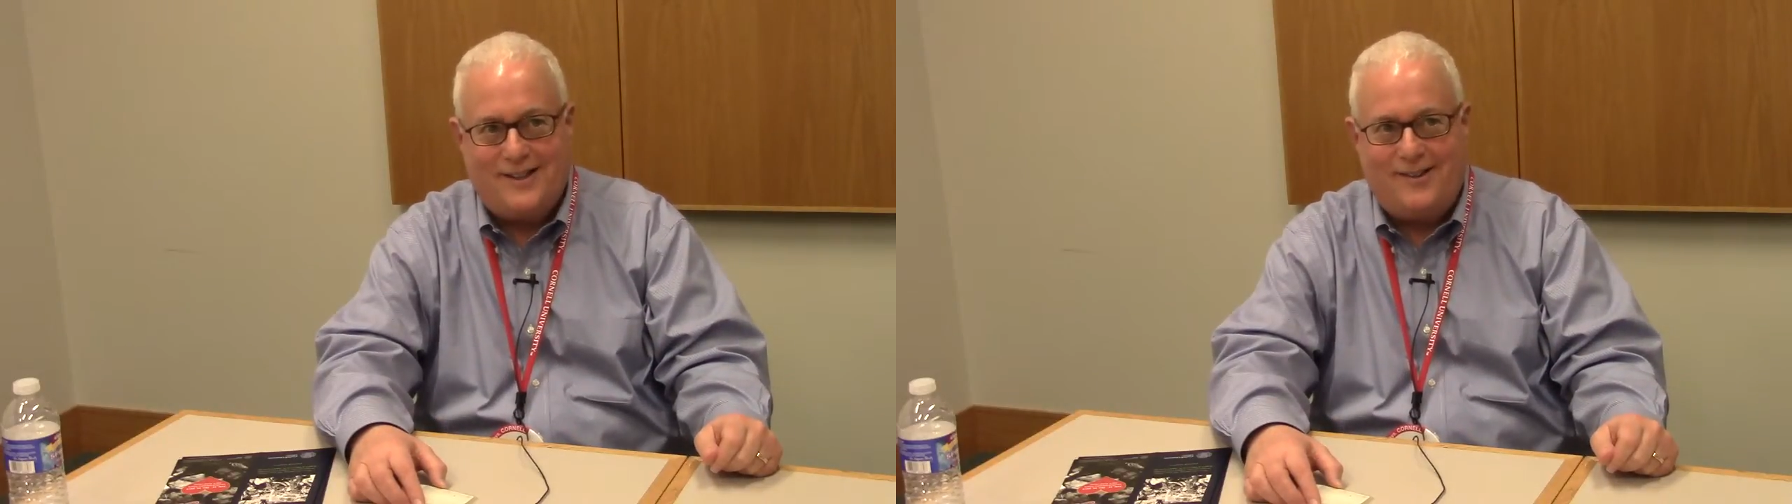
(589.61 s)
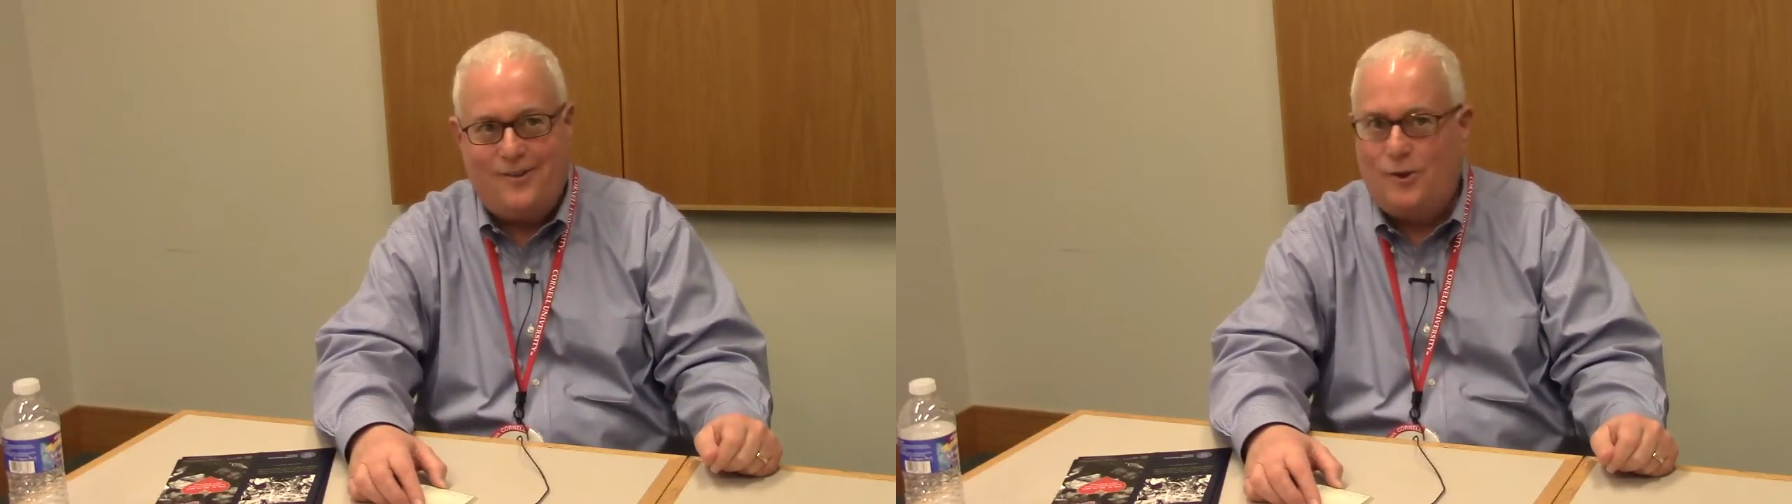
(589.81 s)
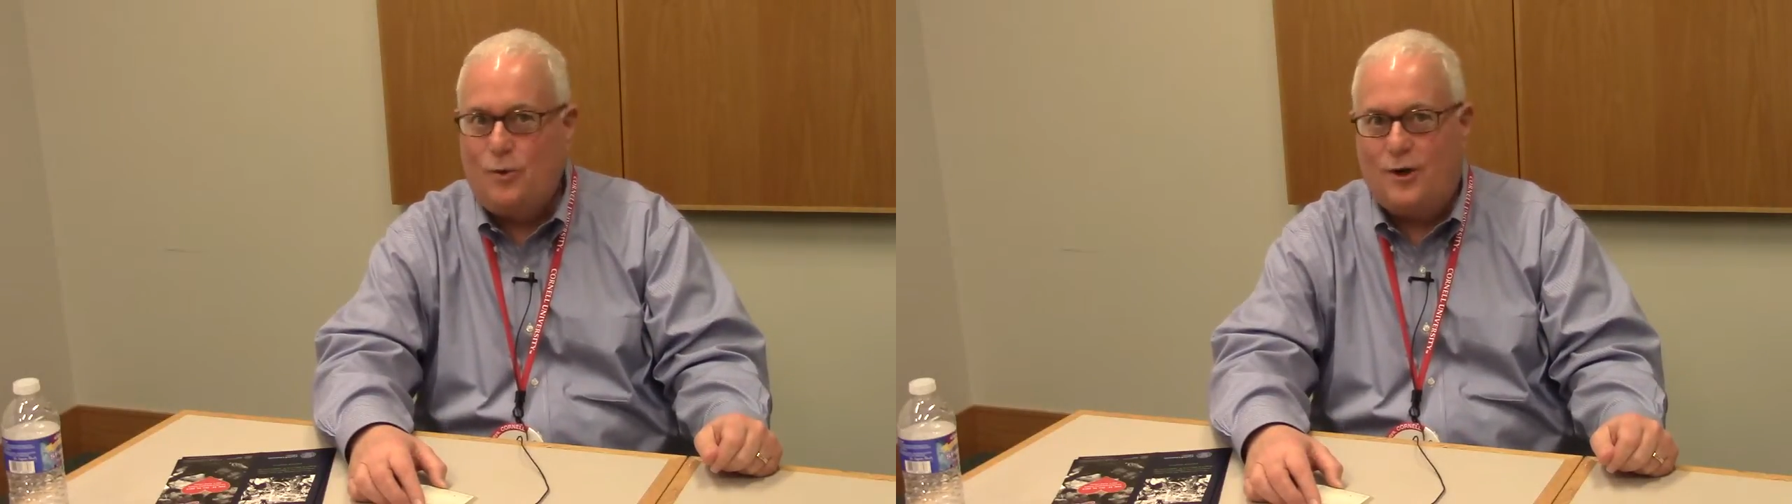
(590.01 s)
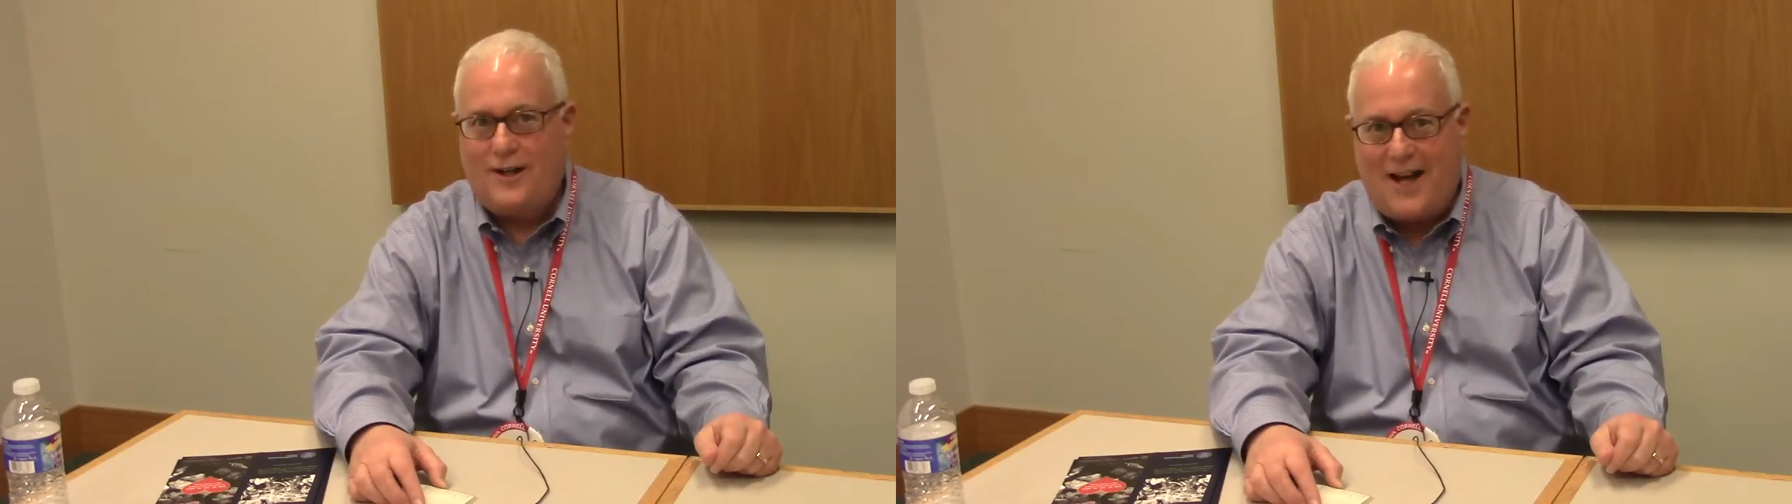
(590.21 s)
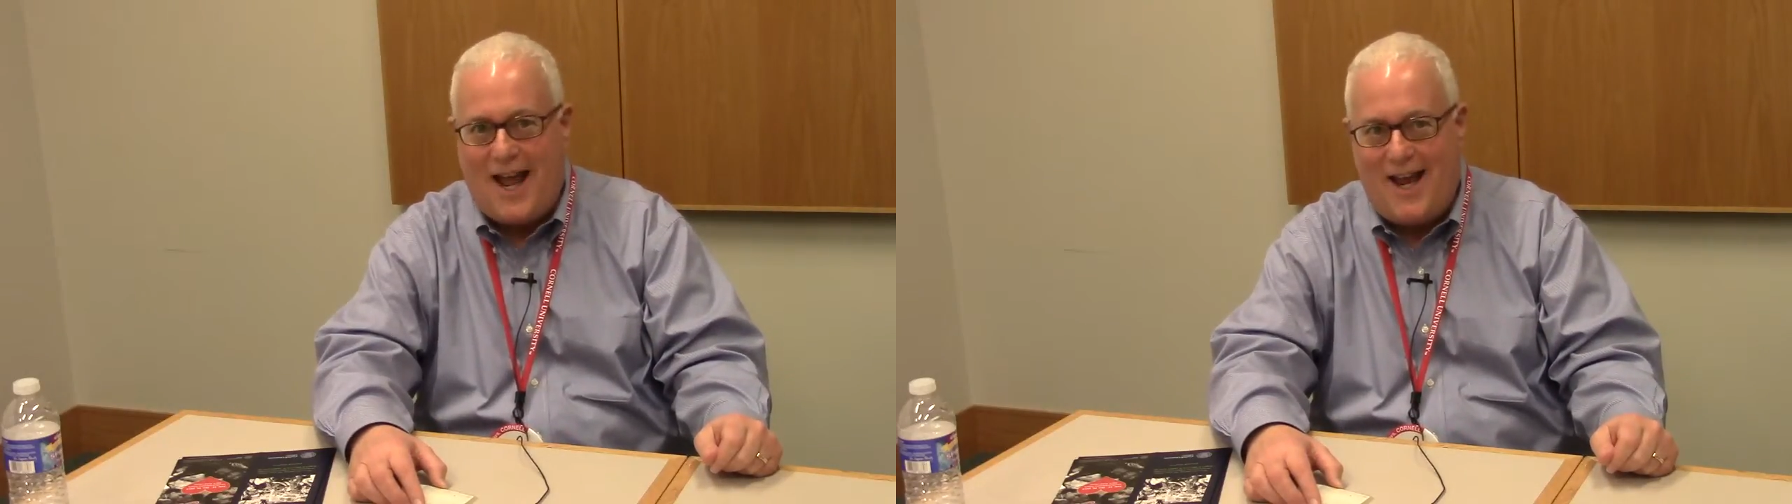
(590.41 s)
I knew the
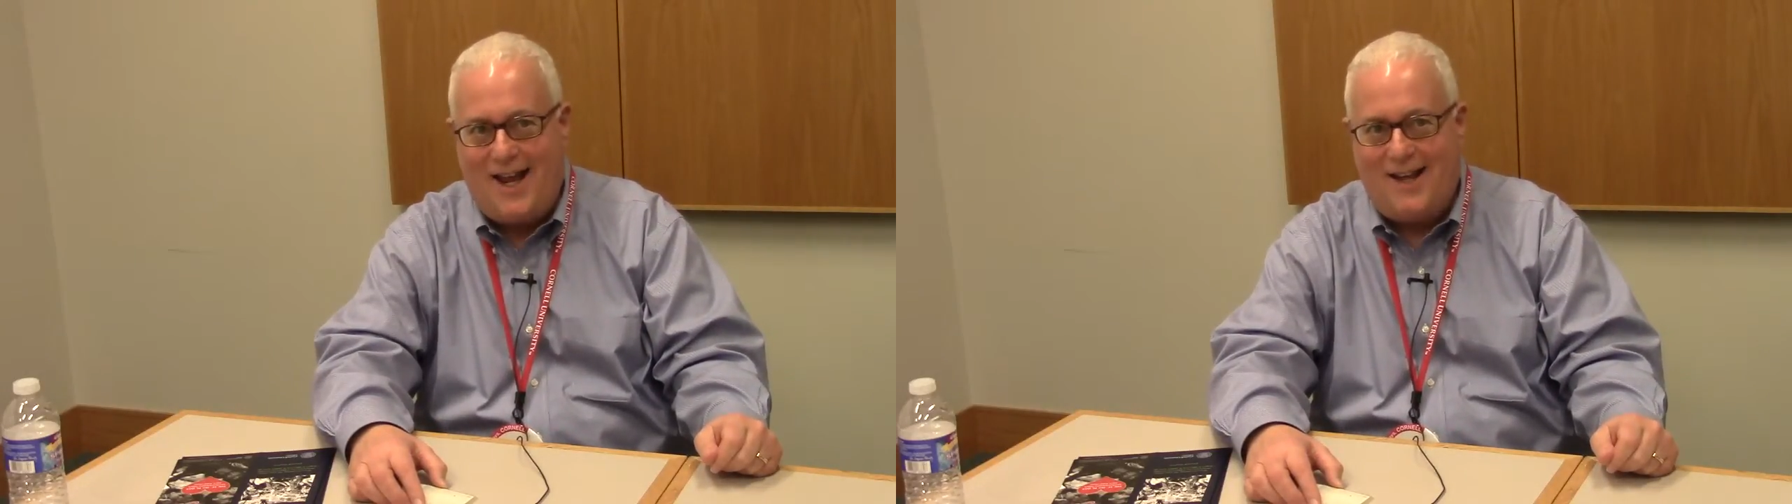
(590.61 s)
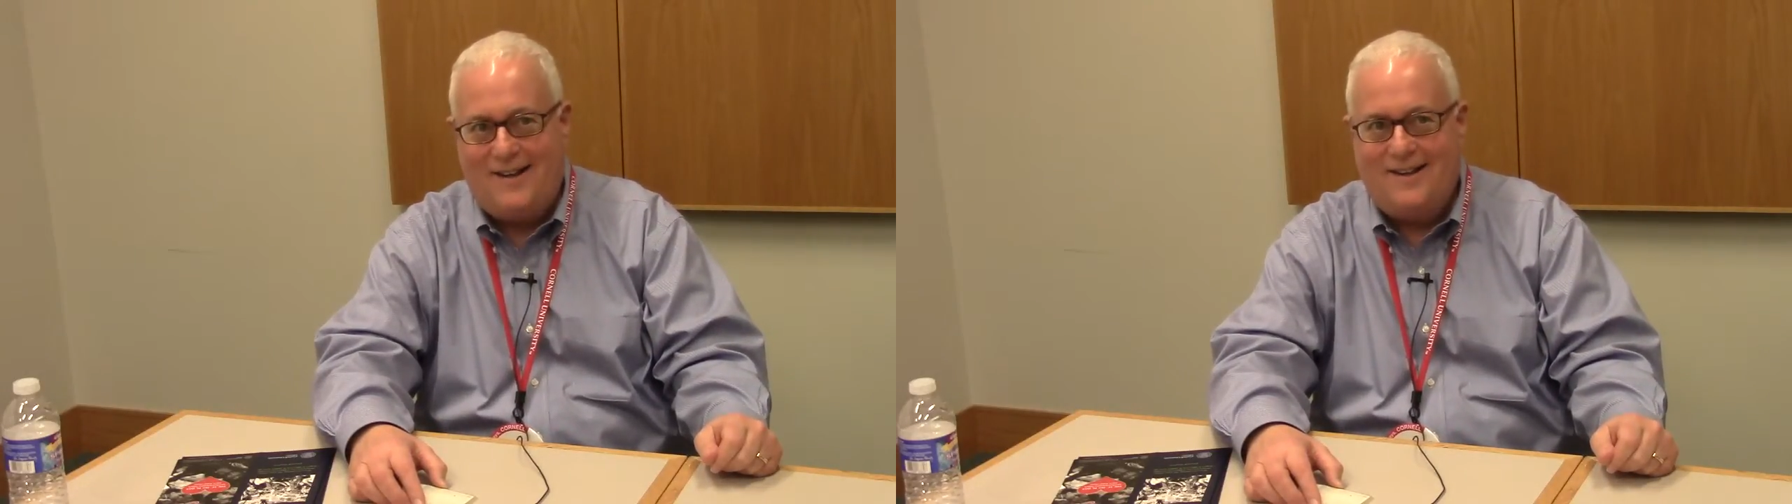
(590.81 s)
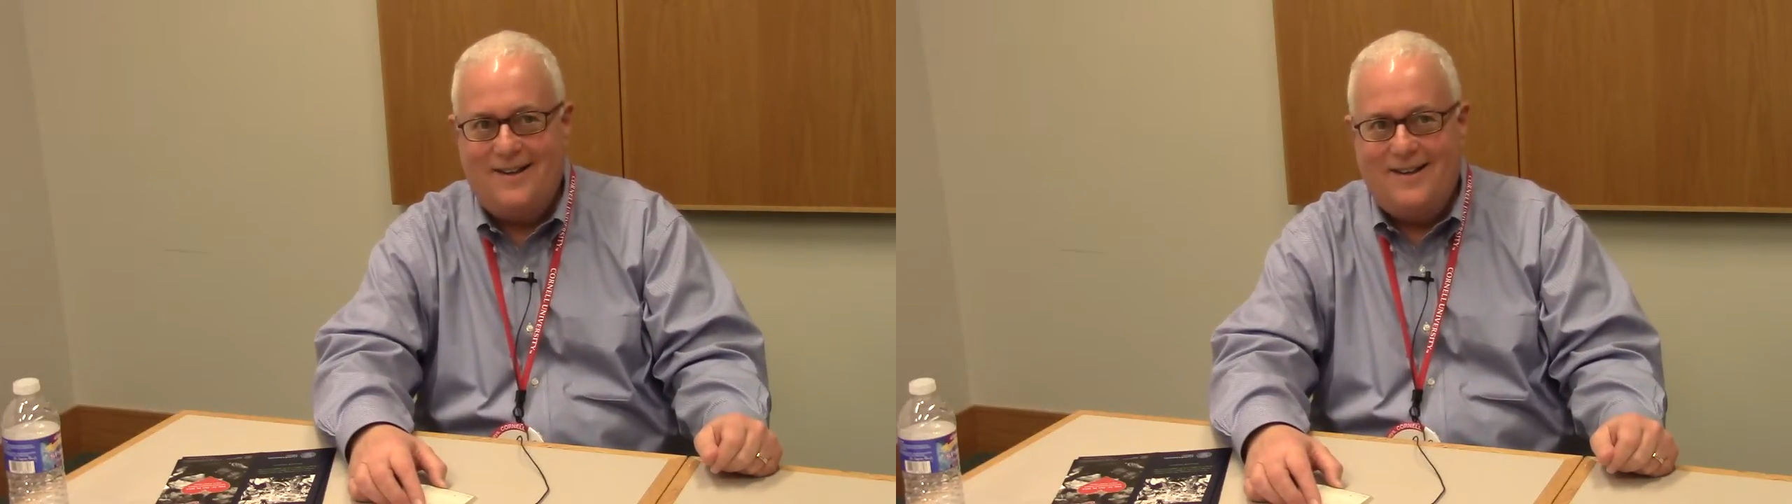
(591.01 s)
word gay and